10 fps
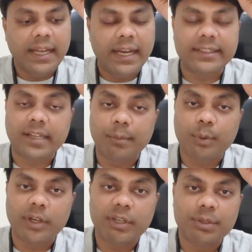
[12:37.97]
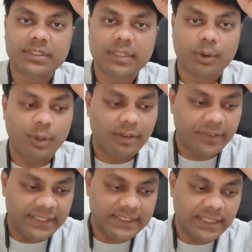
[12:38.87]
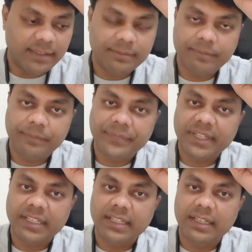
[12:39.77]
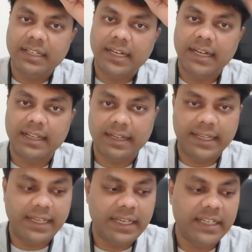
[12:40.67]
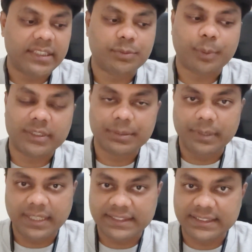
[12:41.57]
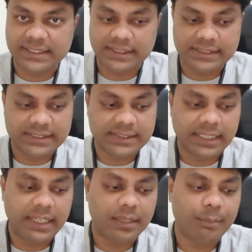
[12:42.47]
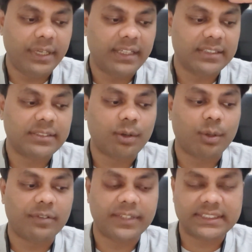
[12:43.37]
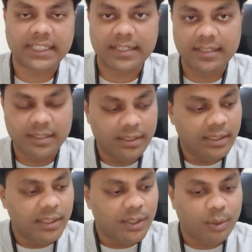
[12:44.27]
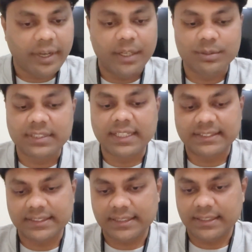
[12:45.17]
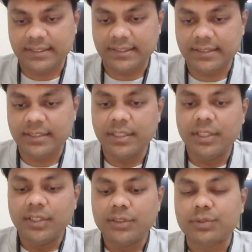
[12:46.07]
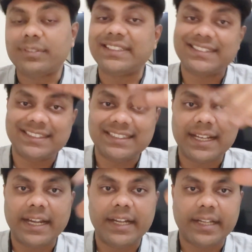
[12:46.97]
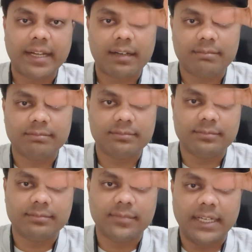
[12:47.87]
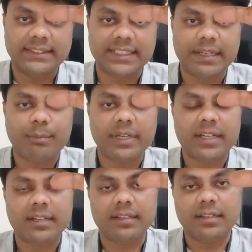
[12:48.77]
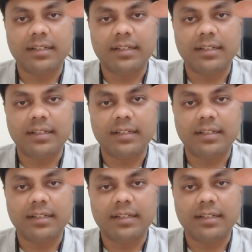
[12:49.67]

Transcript: And 3.2 is the role of HR. Under A, it is possible resistances. Under B, it is the role of HR to reduce the resistances. So this is our entire assignment